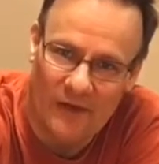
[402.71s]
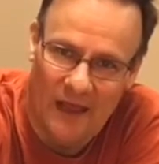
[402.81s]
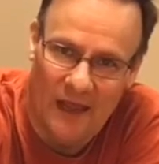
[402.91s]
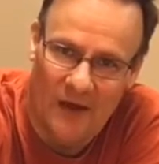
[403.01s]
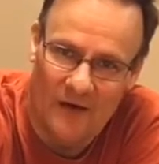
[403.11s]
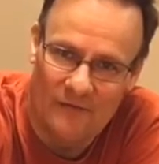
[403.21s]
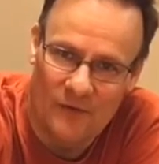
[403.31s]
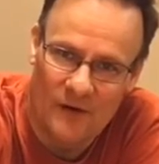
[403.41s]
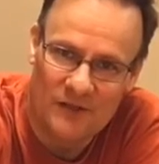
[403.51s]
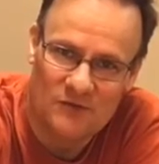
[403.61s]
hello
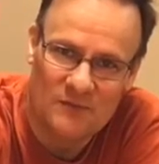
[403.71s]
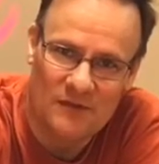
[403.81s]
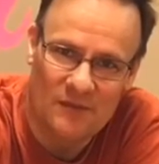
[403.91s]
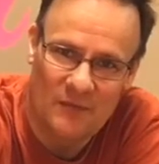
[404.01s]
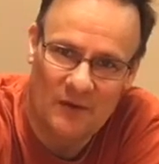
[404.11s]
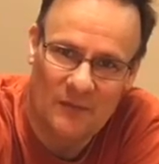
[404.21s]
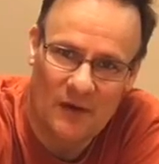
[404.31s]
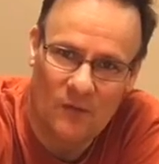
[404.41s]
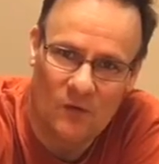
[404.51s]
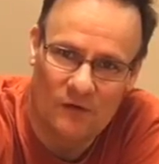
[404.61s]
everyone, it's me, the big
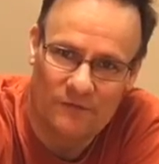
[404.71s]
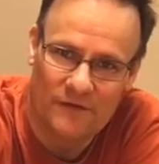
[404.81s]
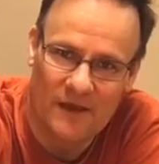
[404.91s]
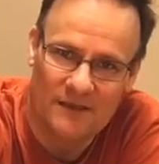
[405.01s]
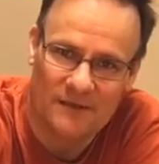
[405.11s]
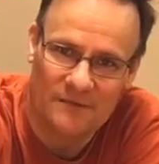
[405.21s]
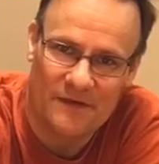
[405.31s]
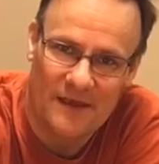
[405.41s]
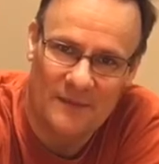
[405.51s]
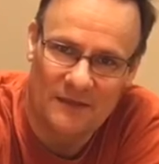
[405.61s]
bad wolf. Yes, I'm
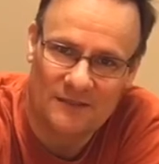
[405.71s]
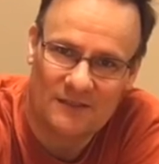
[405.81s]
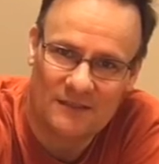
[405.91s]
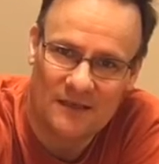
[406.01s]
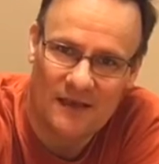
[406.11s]
famous.